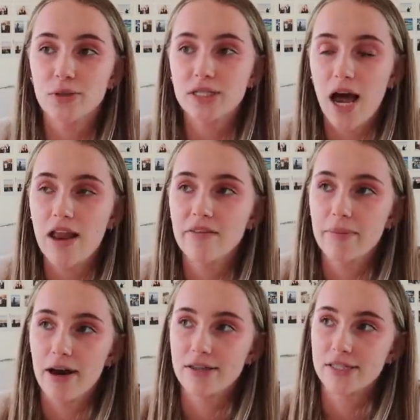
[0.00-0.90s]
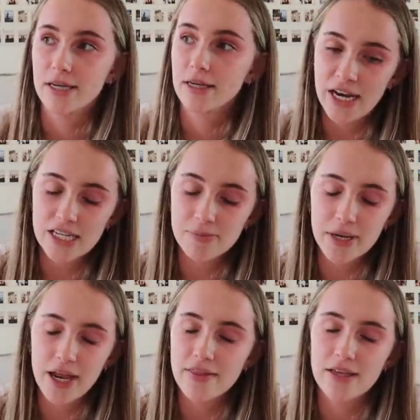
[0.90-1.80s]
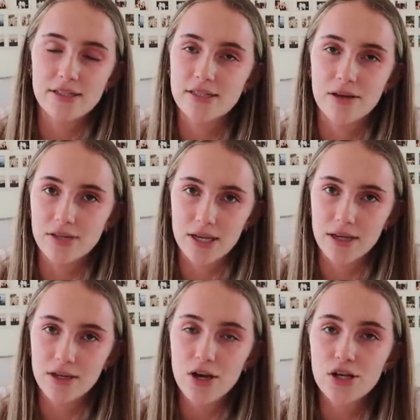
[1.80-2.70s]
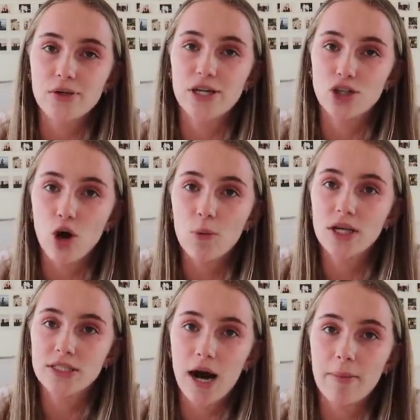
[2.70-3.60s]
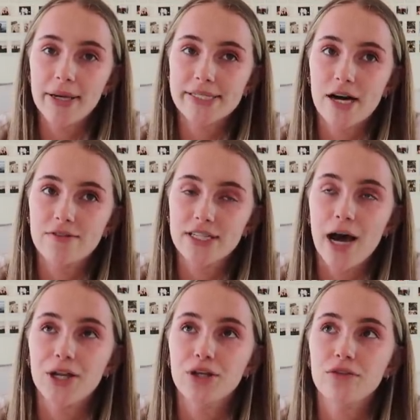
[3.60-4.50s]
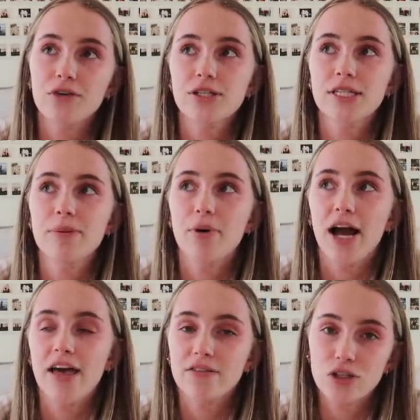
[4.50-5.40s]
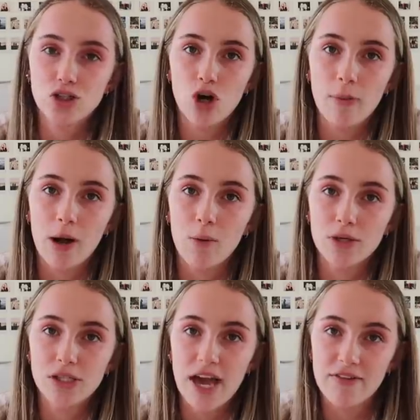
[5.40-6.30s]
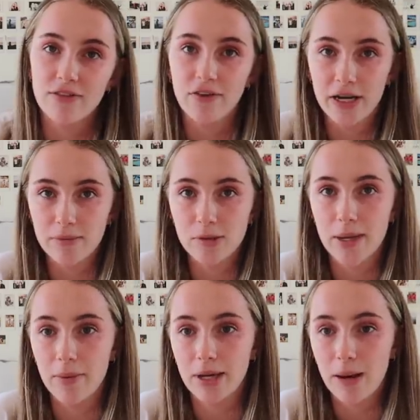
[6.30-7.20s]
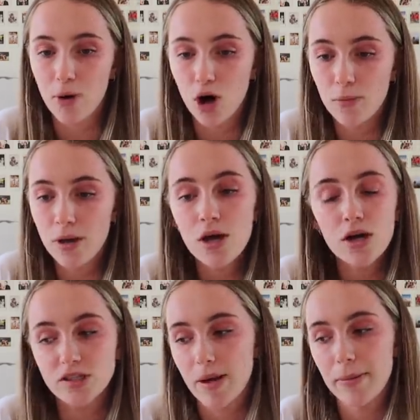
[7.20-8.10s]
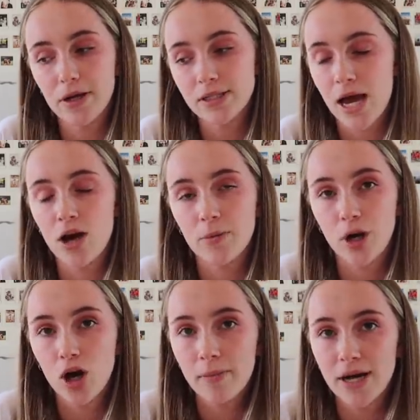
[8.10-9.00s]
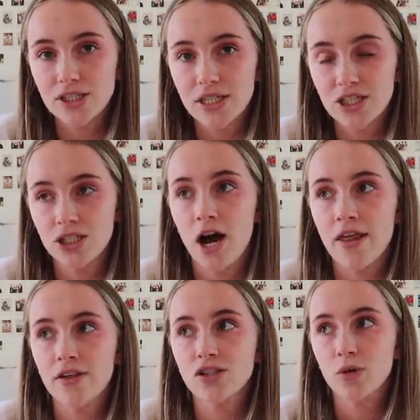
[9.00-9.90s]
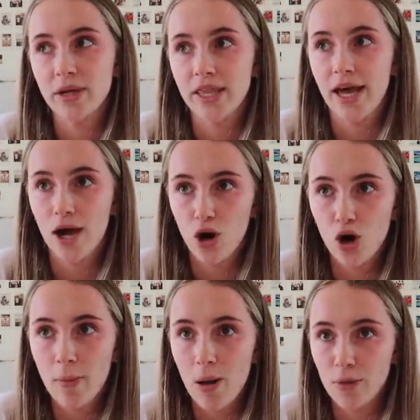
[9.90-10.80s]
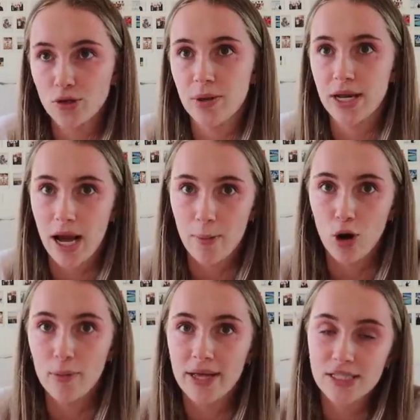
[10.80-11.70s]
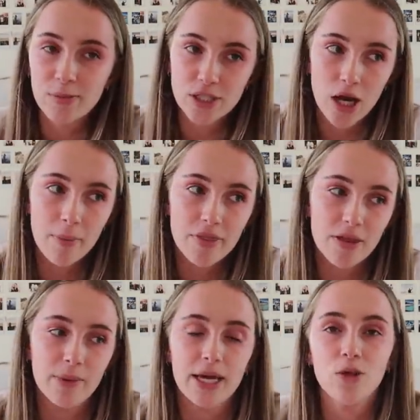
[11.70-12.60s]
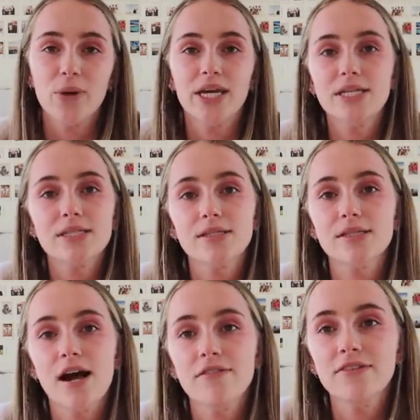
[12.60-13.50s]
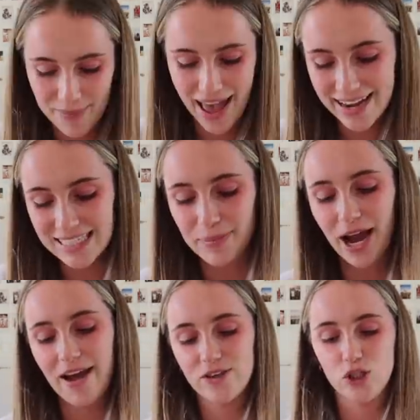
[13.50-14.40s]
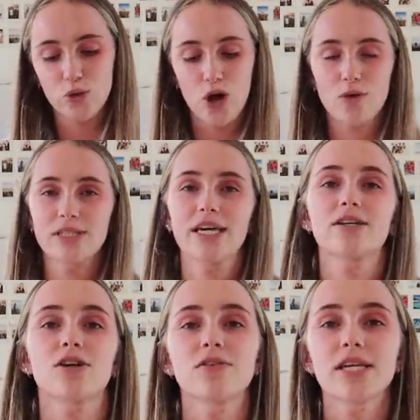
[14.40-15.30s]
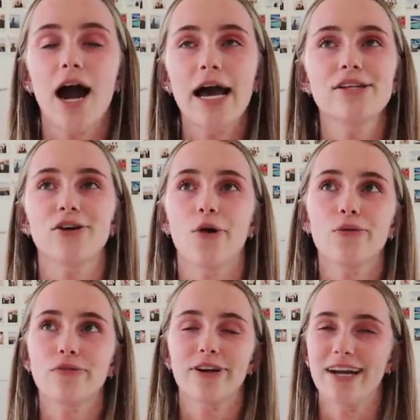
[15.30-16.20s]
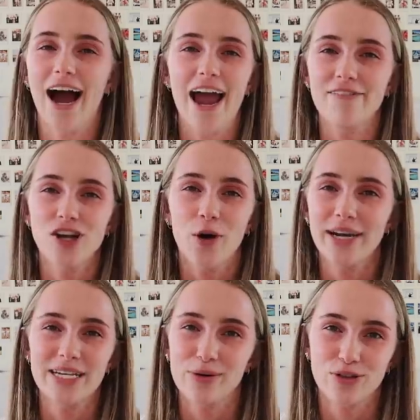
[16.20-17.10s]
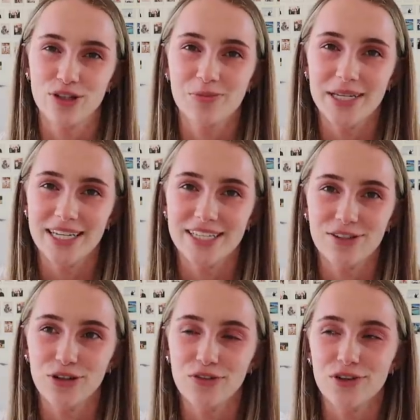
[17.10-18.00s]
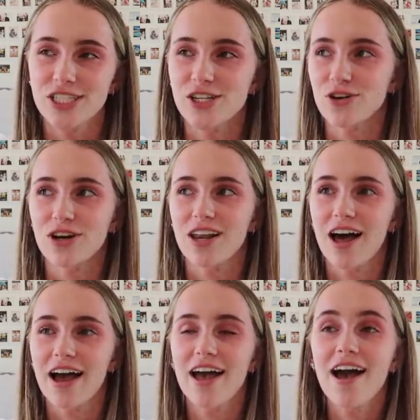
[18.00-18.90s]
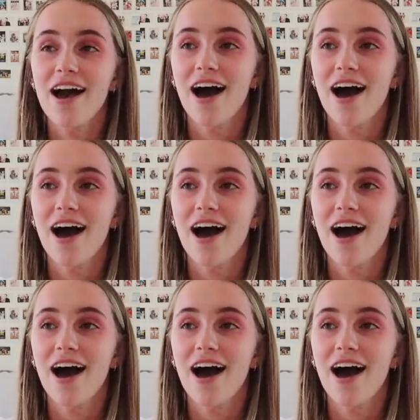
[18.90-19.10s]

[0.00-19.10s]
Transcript: It's kind of embarrassing. It has been like that since I was a kid. So I don't want to tie myself down at university by having a job. I want to have the freedom to be able to come home because my parents aren't going to be home much next year either. So when they are home, I want to be able to come home and spend time with them, like in the weekends and stuff. Um, academic, I have two goals here because obviously I don't really, I have no idea what to expect next year at university, not going to lie.